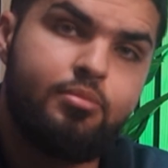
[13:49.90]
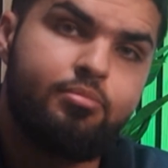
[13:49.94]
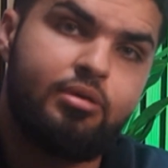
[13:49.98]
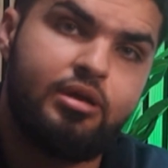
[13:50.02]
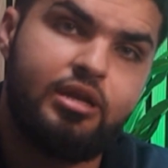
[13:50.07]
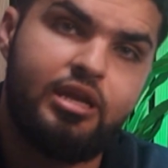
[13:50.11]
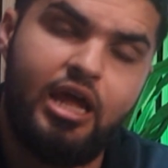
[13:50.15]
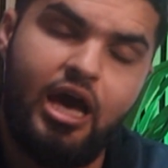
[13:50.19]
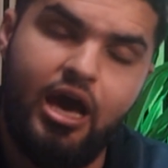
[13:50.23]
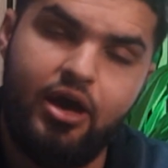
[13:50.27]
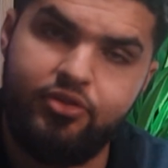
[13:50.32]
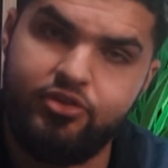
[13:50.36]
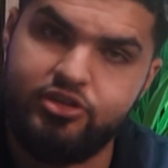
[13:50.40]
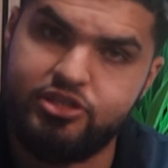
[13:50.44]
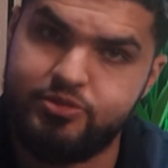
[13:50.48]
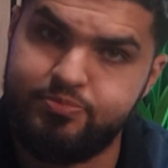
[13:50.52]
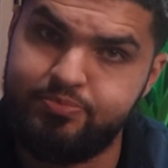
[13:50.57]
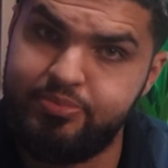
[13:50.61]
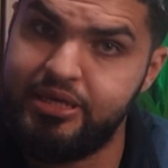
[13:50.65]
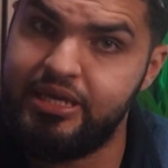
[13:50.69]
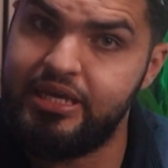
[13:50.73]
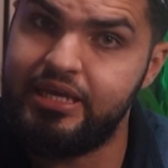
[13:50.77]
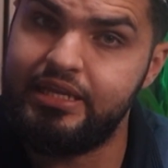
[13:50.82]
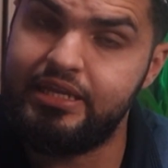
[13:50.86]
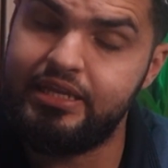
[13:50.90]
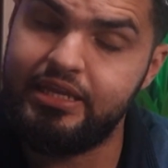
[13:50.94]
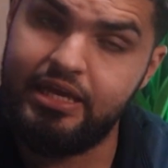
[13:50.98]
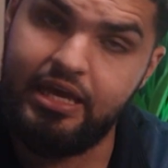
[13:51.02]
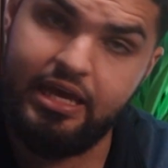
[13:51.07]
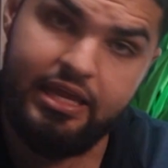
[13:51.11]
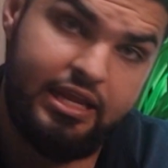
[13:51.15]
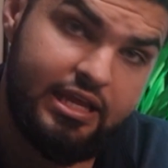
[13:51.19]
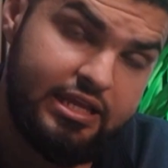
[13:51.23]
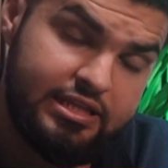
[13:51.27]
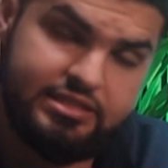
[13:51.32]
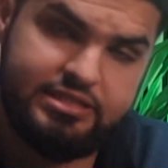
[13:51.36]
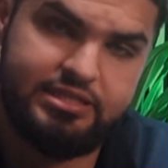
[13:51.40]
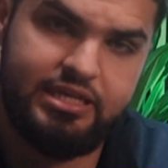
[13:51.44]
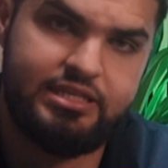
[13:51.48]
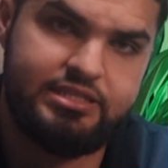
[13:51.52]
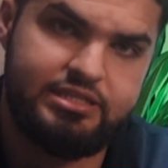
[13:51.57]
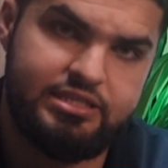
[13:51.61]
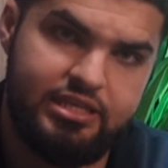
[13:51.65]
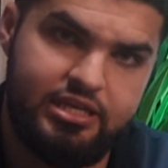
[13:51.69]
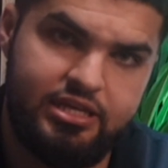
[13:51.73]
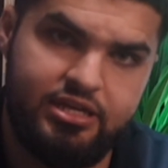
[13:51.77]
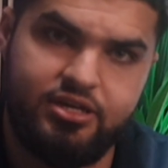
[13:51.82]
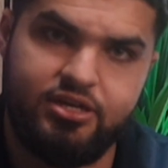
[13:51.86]
but now the speed and
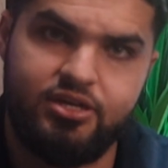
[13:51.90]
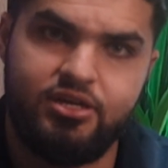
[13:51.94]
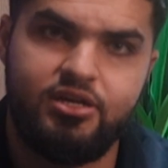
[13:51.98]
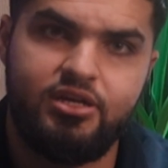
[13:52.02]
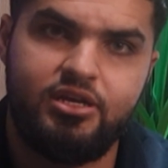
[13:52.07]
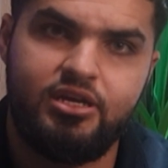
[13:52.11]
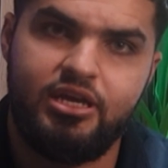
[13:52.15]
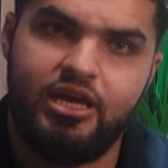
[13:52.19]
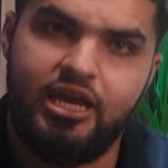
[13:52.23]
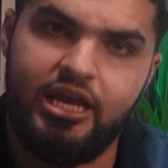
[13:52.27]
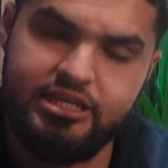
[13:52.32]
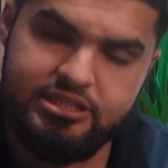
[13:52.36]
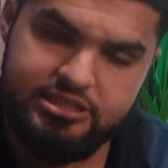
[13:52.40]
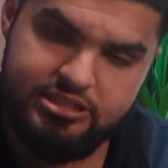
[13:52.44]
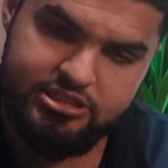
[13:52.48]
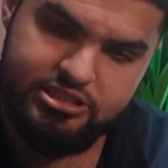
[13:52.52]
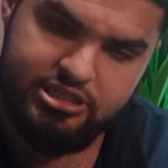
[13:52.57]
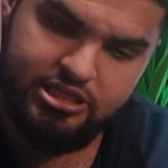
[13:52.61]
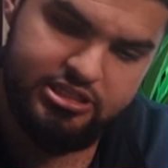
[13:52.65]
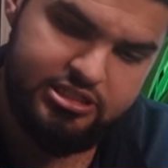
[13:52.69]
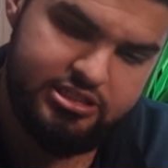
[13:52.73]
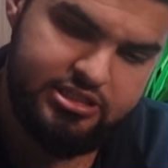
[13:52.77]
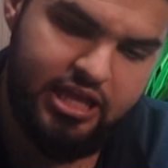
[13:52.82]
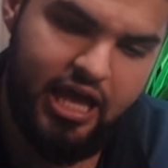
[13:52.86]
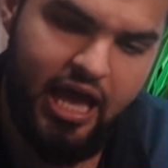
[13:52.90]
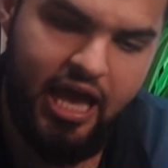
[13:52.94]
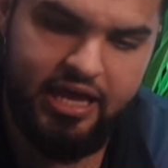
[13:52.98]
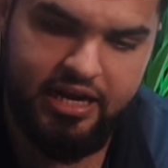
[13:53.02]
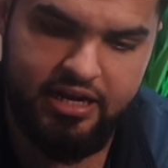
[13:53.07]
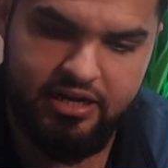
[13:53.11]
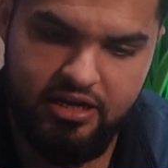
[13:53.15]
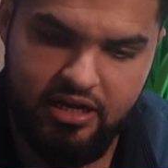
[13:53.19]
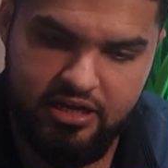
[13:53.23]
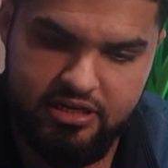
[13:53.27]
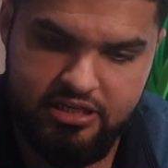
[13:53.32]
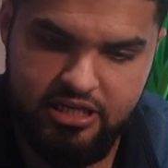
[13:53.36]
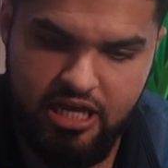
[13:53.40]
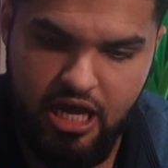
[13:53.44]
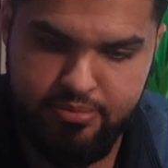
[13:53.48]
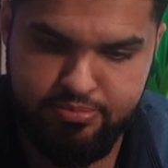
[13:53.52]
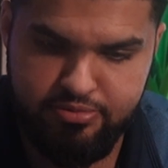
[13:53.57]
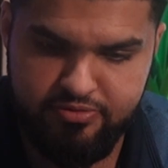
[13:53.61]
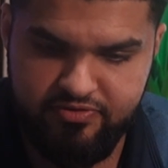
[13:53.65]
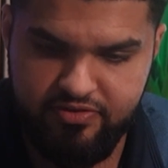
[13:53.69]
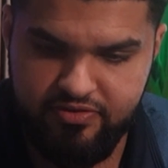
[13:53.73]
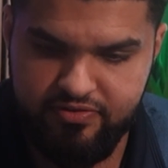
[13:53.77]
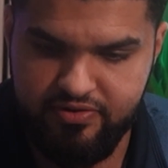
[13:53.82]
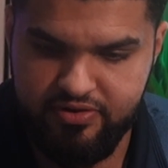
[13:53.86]
insights layer is just added on top
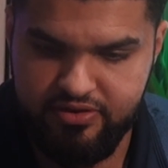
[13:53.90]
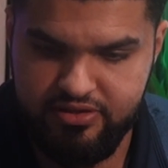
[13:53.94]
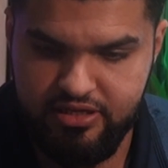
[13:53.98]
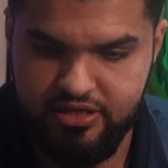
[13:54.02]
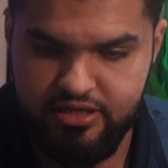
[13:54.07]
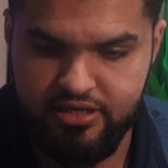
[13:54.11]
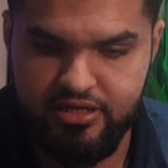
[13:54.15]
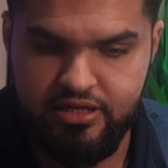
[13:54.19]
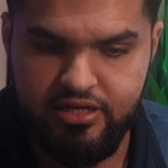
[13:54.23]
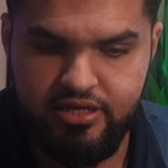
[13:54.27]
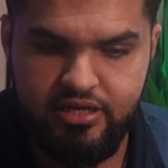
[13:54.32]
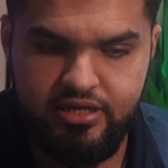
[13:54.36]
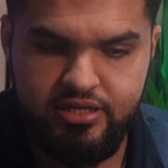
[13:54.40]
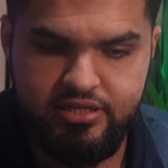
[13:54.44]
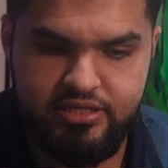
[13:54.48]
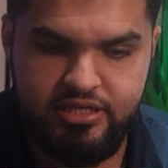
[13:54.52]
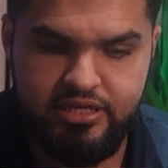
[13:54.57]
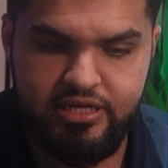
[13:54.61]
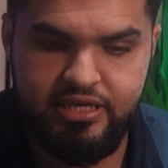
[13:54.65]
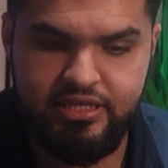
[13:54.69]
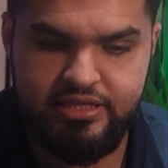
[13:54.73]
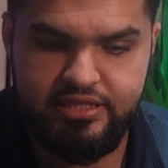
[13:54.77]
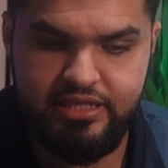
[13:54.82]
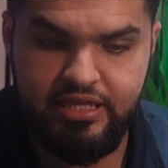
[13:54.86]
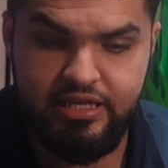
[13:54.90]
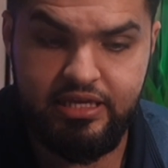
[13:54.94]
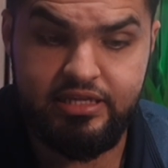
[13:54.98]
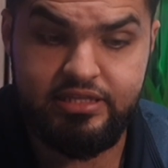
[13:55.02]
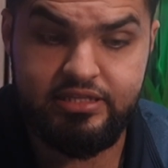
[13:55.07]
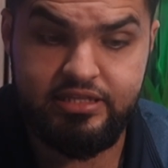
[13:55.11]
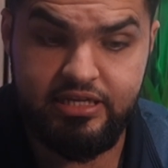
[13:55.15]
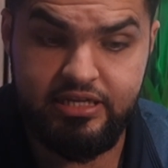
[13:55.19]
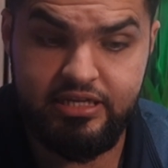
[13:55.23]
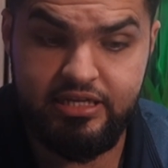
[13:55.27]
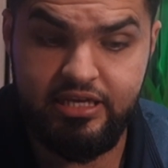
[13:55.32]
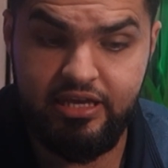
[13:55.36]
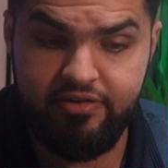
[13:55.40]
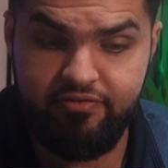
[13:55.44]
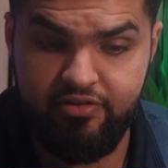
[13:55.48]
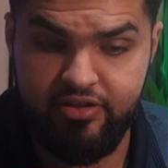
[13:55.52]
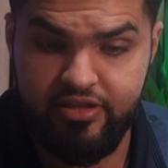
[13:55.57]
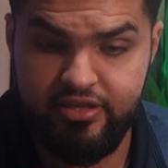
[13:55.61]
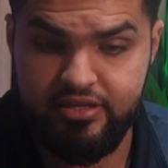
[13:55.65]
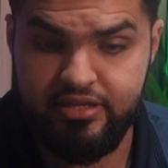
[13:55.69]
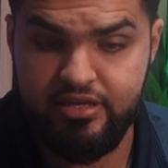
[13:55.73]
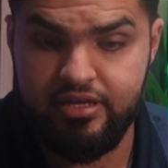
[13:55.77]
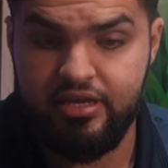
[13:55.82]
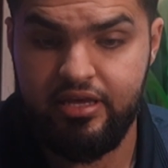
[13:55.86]
of everything to give
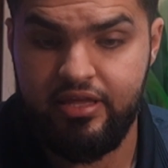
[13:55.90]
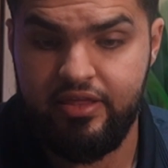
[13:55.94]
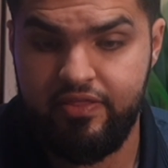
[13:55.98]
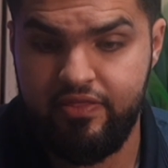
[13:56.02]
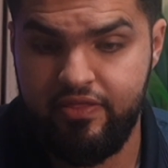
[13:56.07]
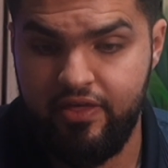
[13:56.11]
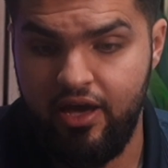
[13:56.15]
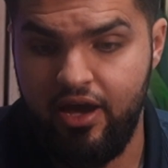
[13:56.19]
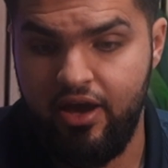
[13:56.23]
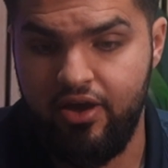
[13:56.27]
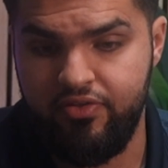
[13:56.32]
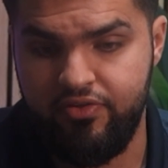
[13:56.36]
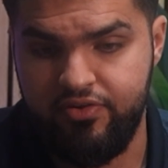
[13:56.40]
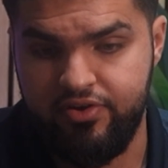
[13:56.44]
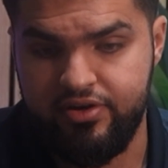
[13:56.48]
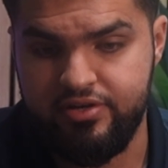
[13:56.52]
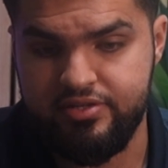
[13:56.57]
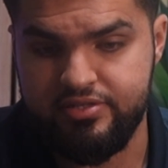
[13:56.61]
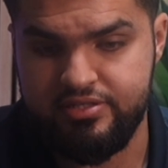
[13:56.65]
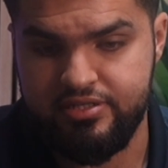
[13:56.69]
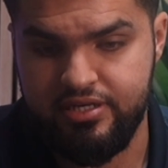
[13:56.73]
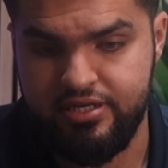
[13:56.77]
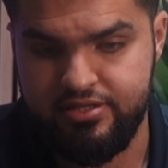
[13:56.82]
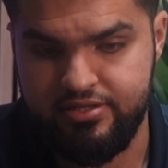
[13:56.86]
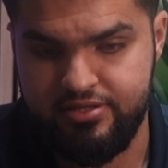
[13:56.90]
it the other insight.